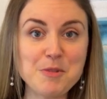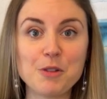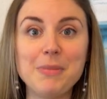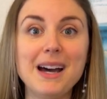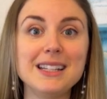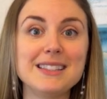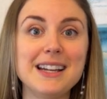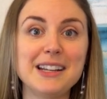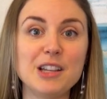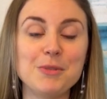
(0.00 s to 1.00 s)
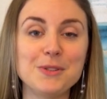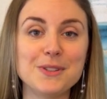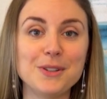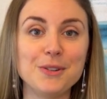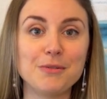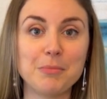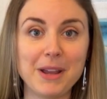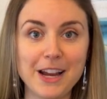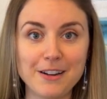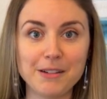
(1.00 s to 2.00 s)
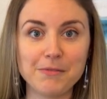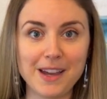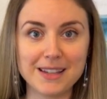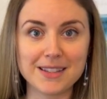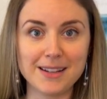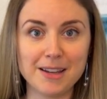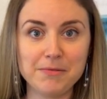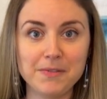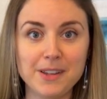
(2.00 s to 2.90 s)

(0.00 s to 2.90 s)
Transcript: Your body's not able to repair it fast enough.